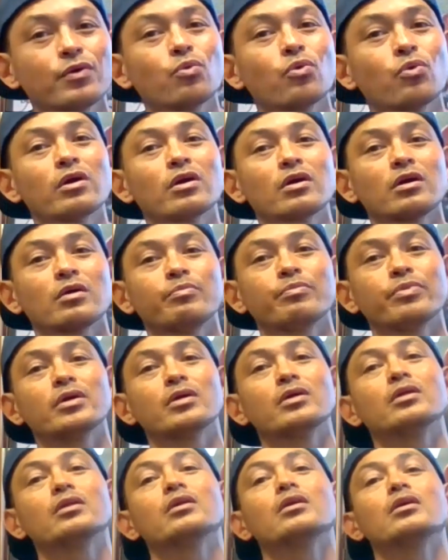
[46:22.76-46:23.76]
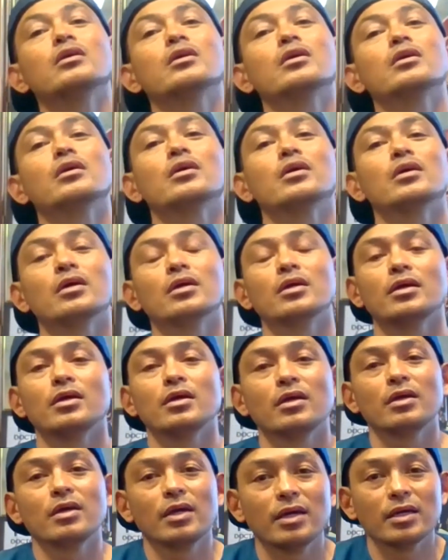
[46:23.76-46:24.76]
work but
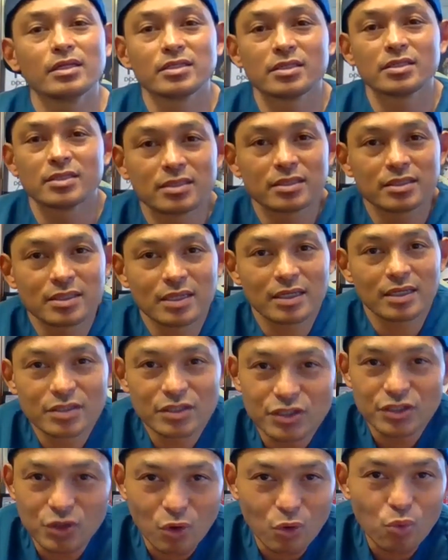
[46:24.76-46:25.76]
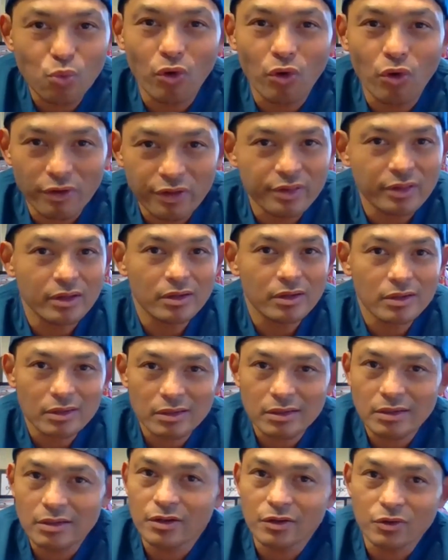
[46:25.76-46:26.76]
it's it's so worth it
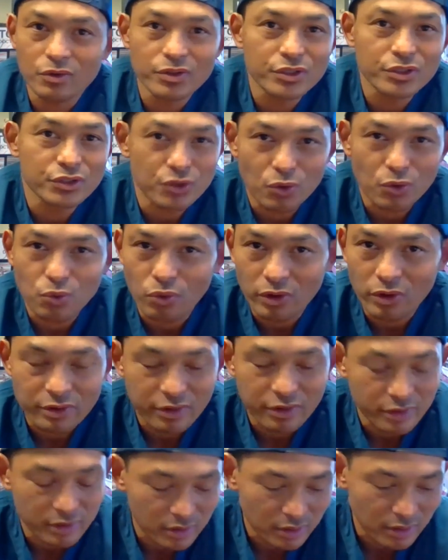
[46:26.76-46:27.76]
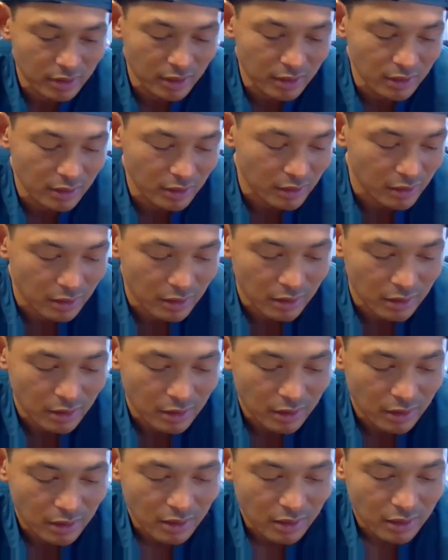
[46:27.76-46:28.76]
you know it's so worth it and
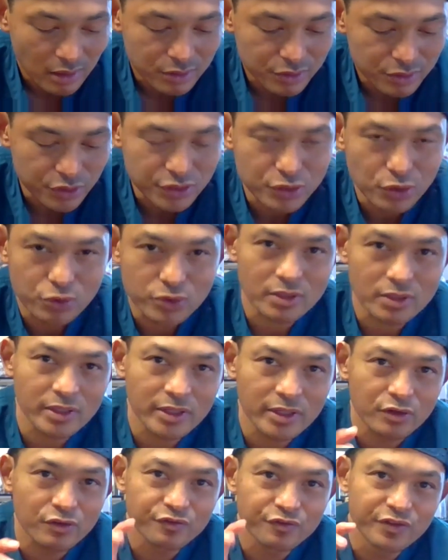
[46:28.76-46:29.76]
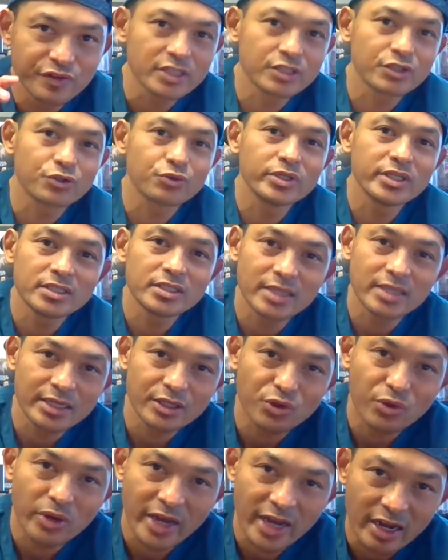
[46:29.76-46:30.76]
just those little victories that
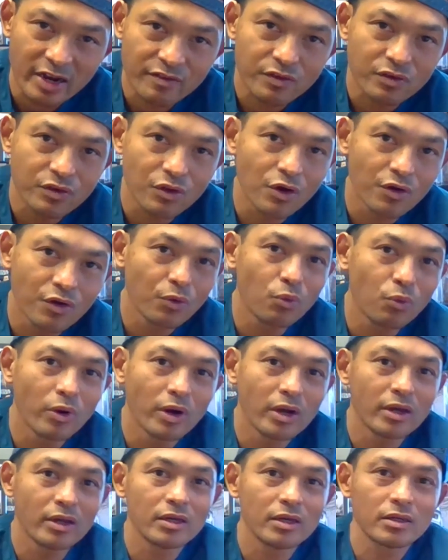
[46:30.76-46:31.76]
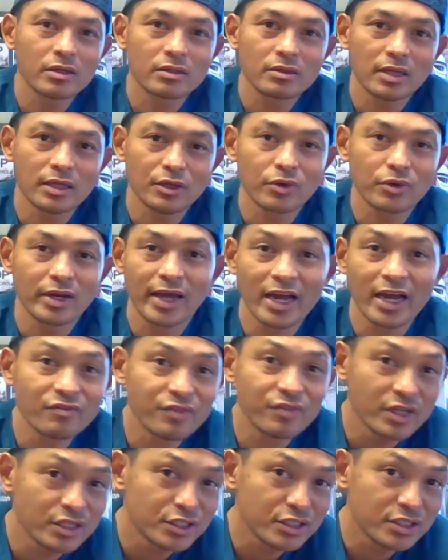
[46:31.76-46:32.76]
you have along the way that you can have
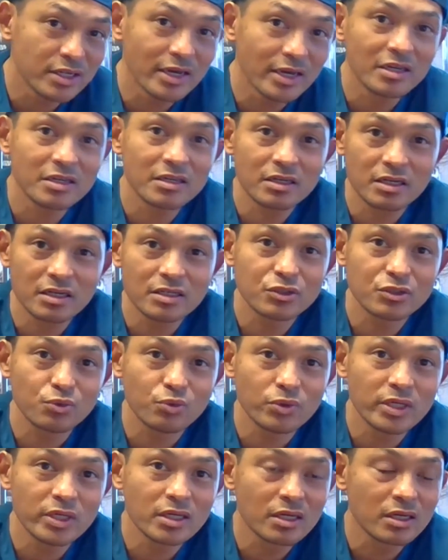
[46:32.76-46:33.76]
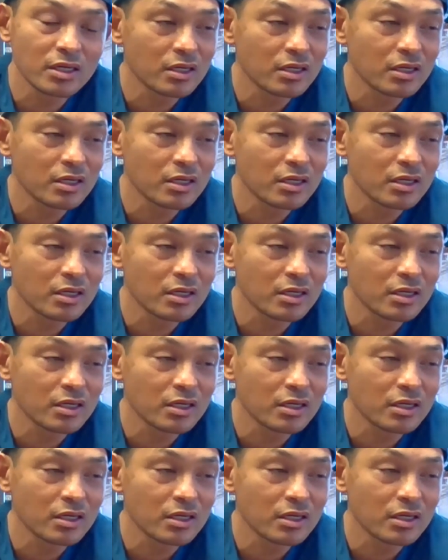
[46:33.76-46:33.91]
each day each week